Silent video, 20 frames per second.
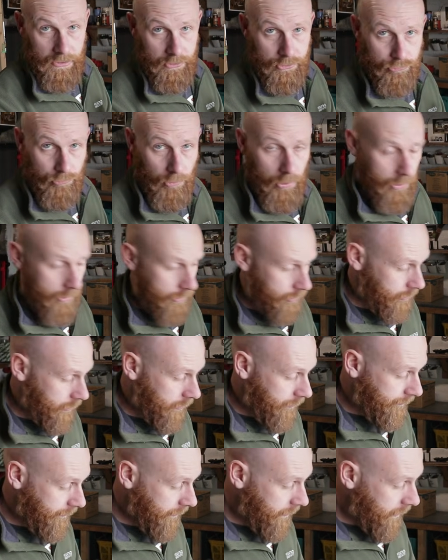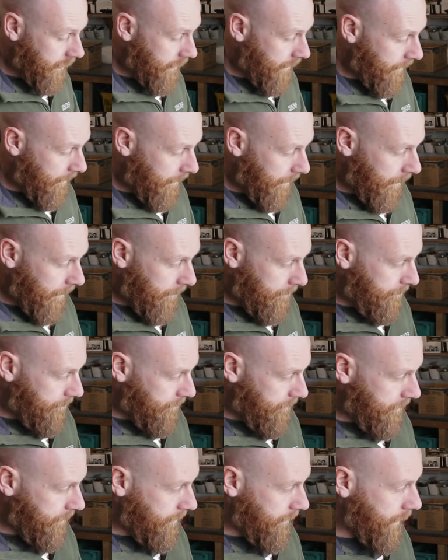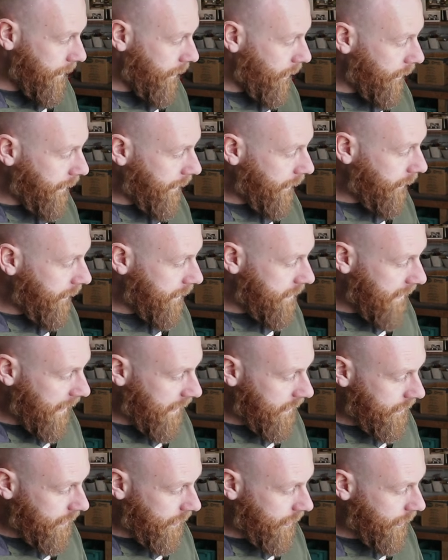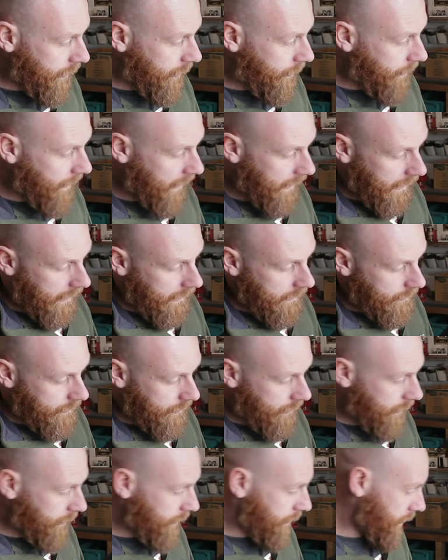in stronger stuff. The only other test to do is to